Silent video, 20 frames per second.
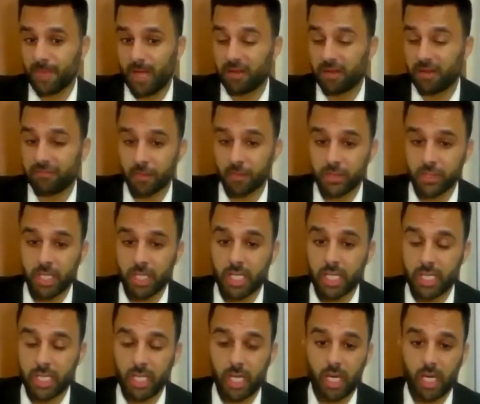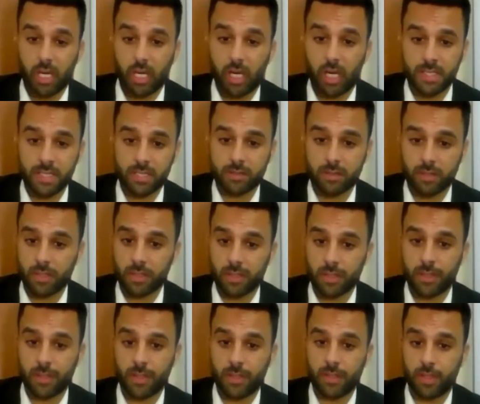Unfortunately, I lost
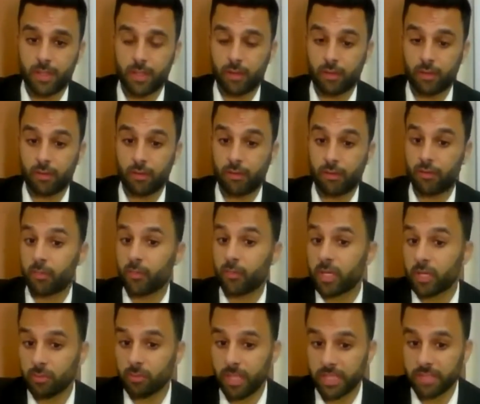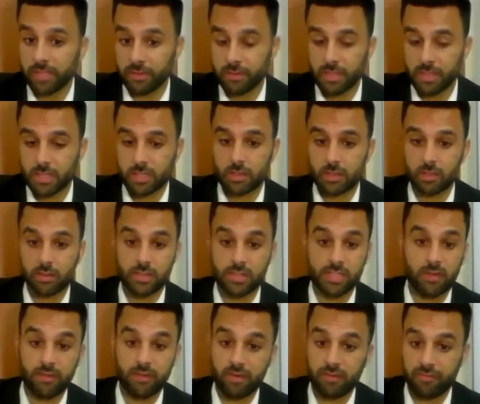uh, three commanders,
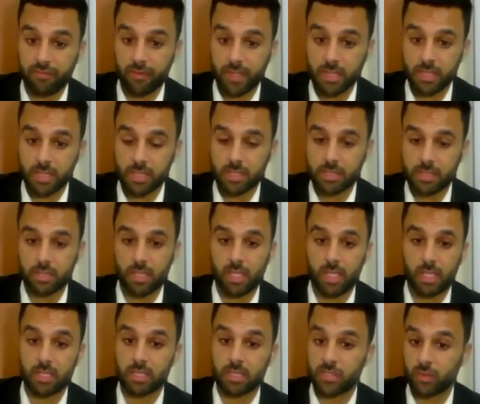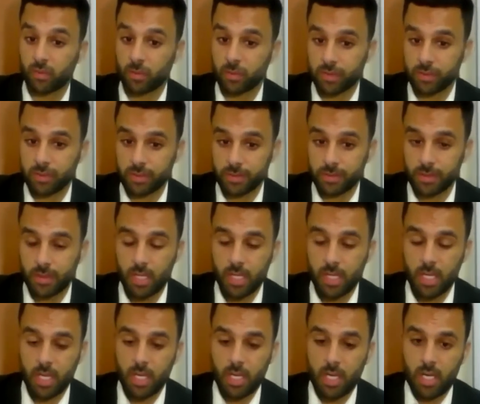seven friends, and soldier
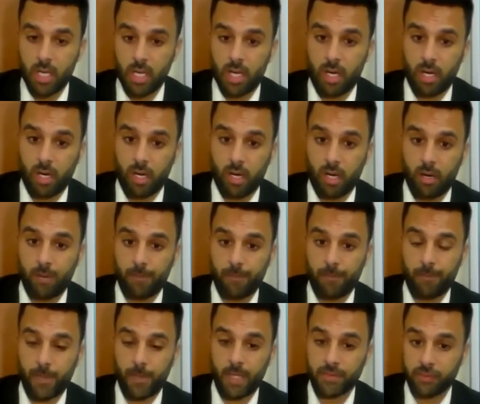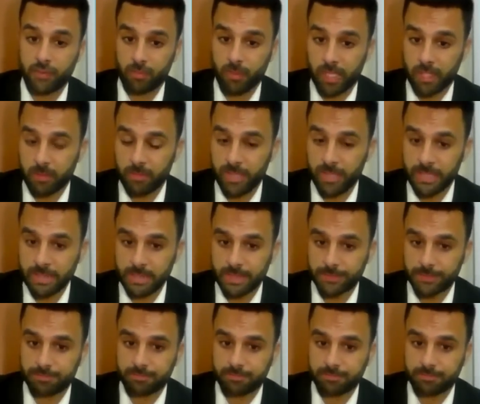um, under my command.